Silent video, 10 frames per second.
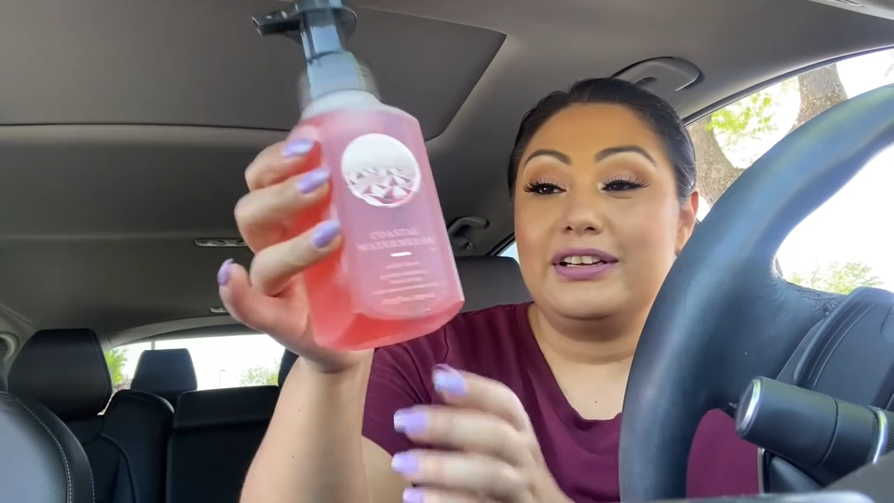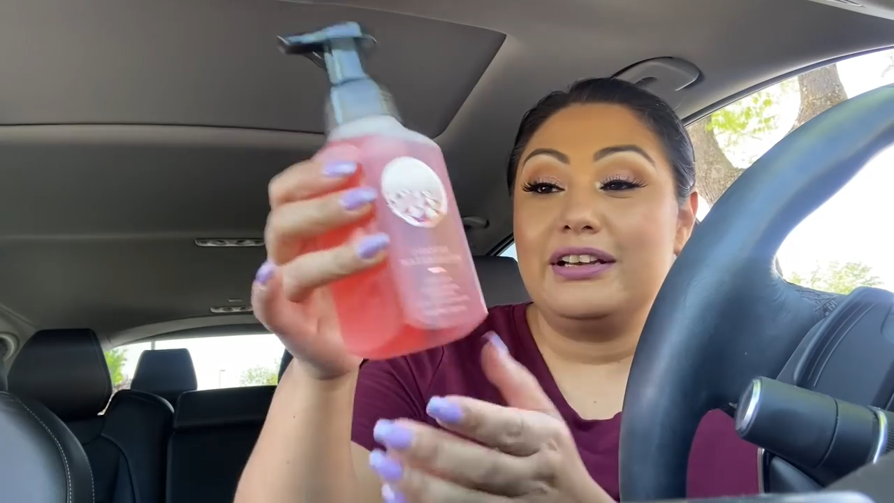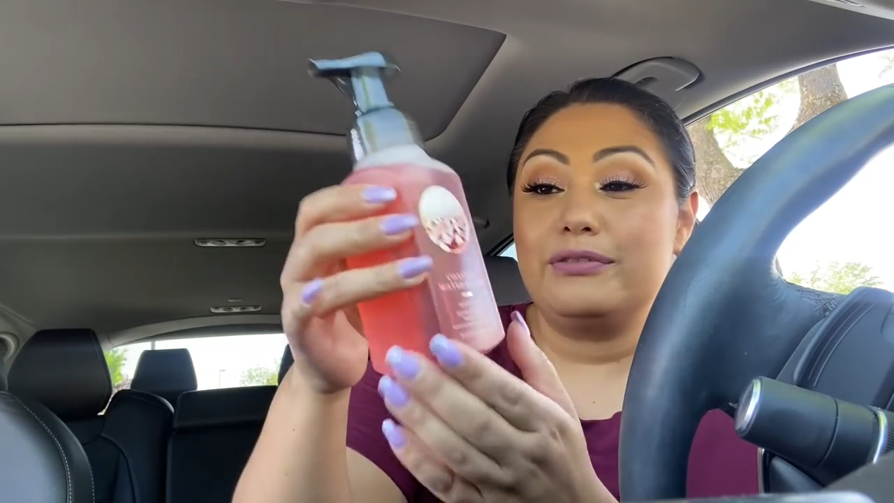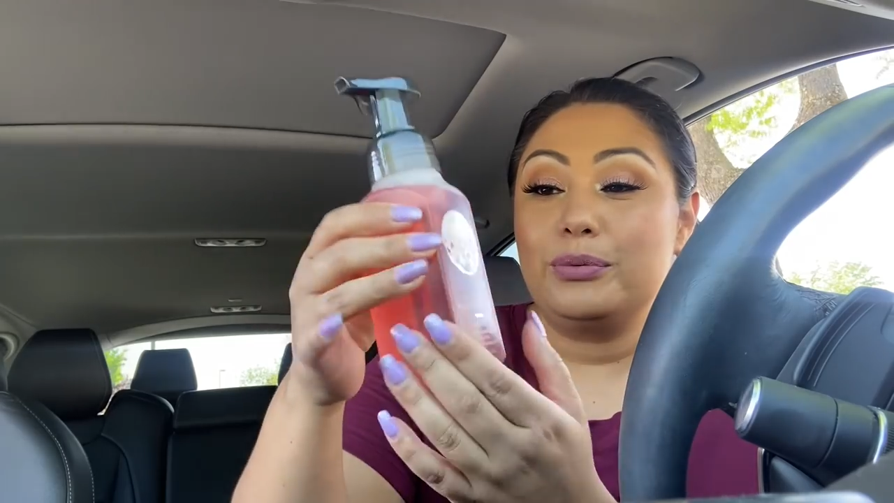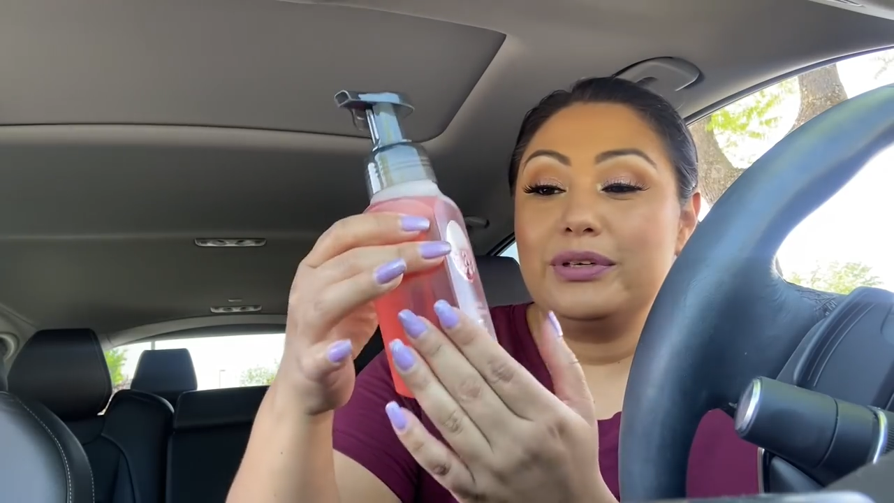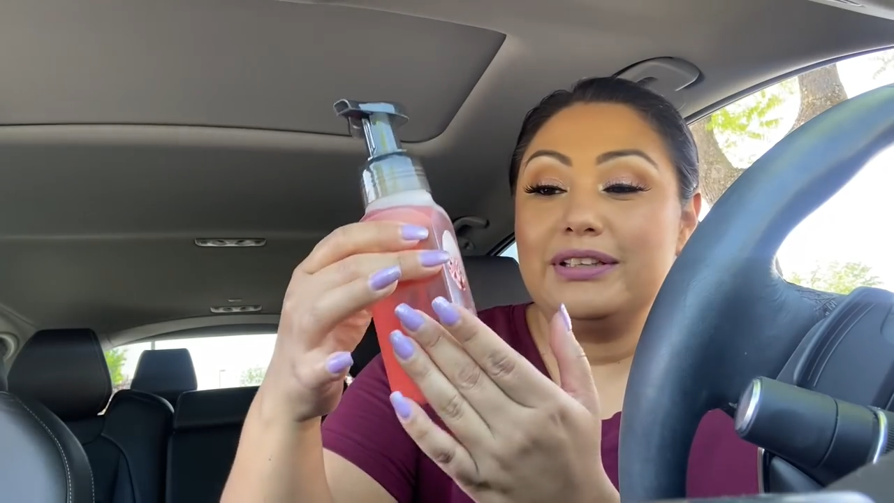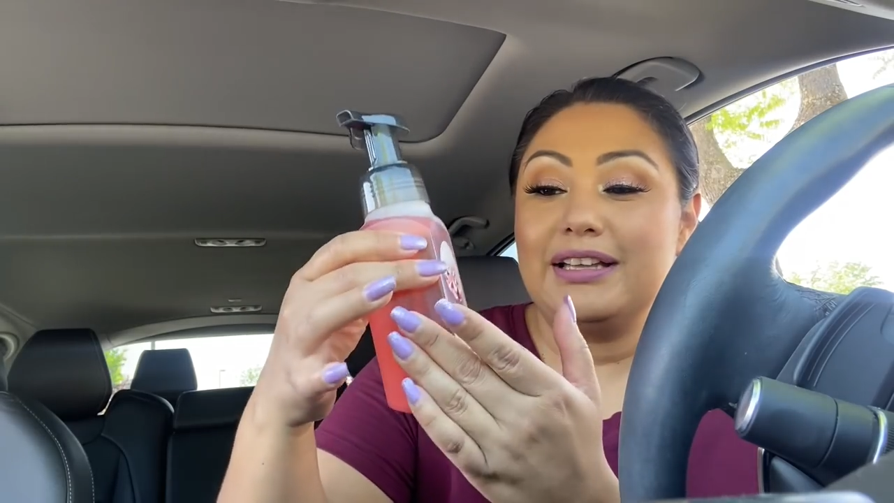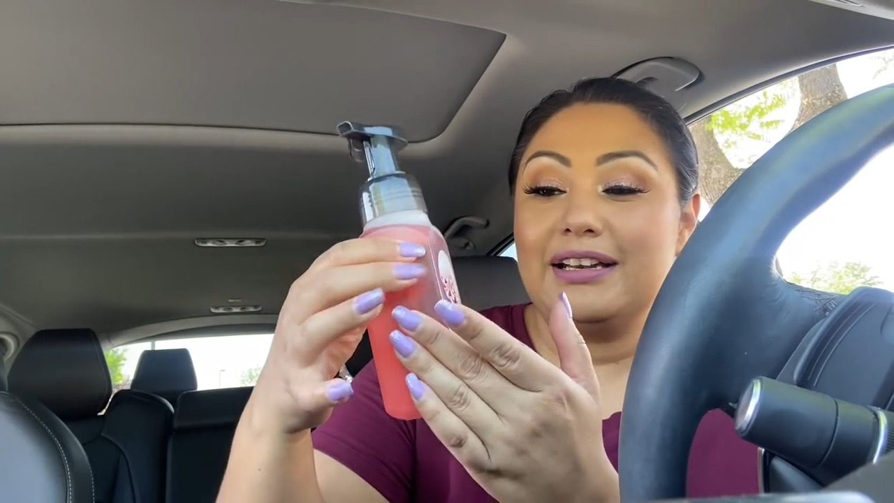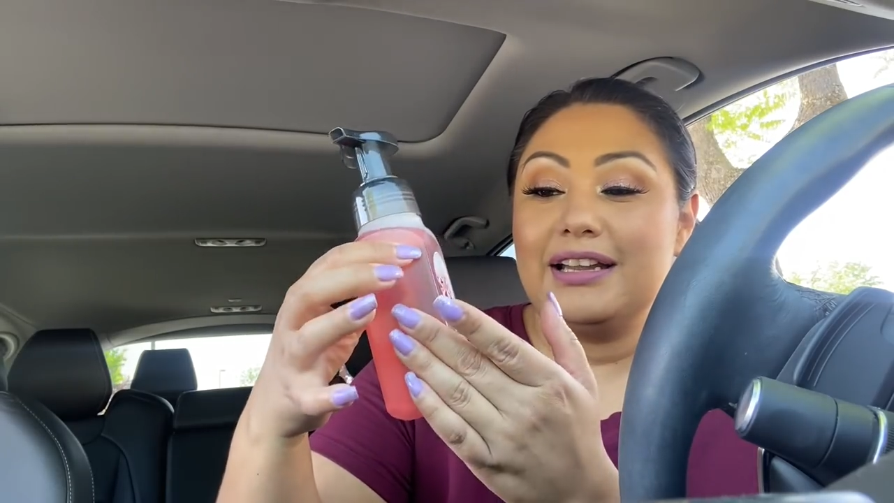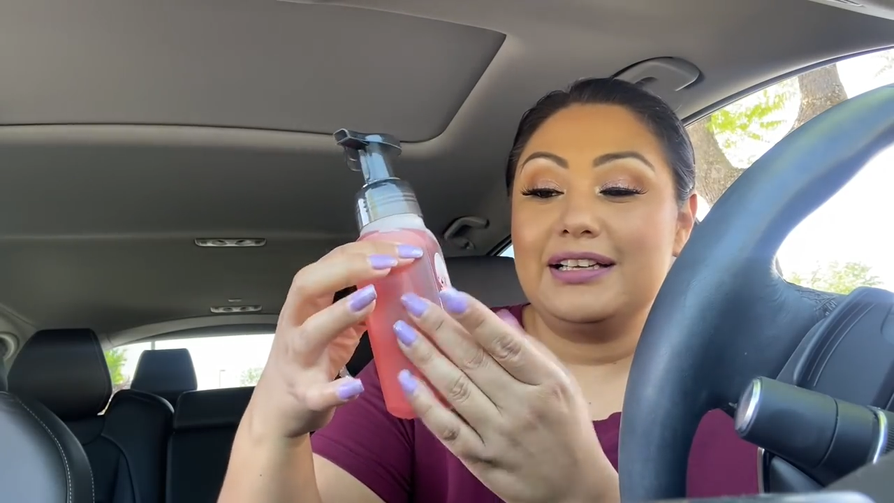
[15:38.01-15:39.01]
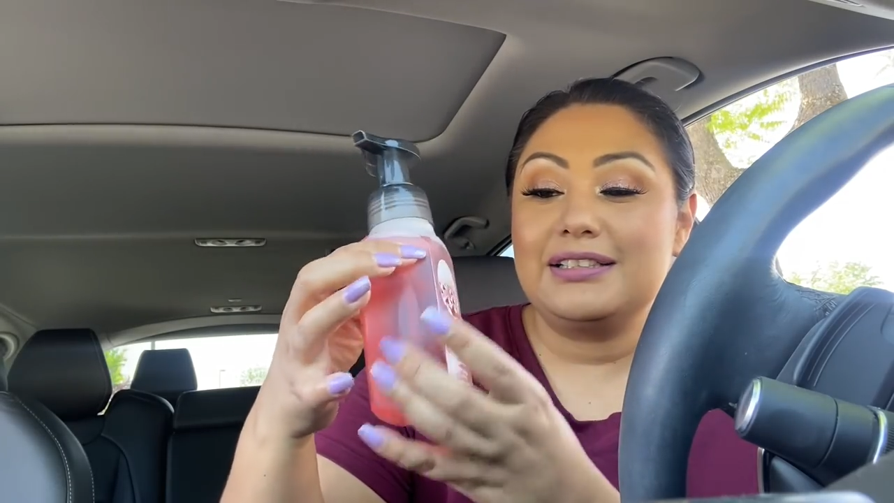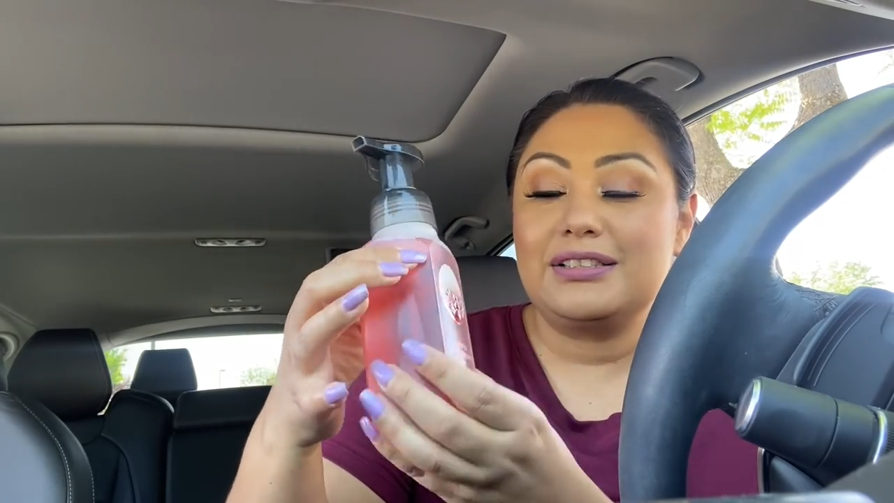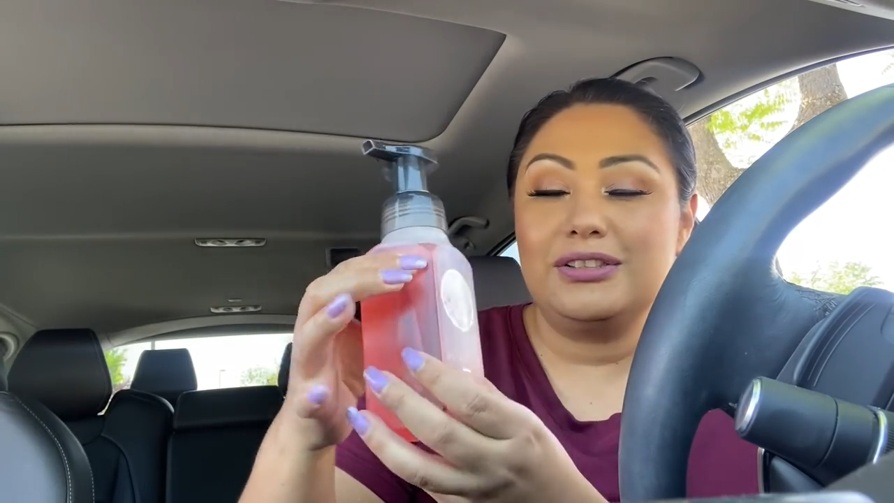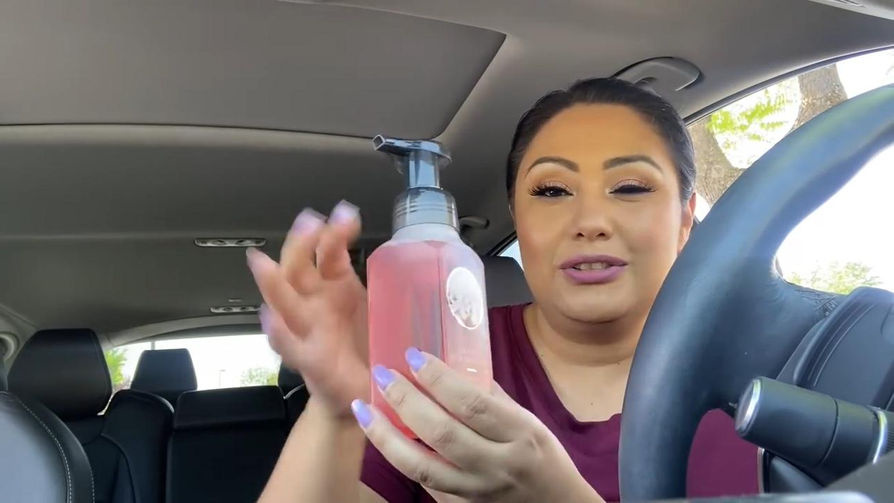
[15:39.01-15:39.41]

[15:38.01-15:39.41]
everyone that likes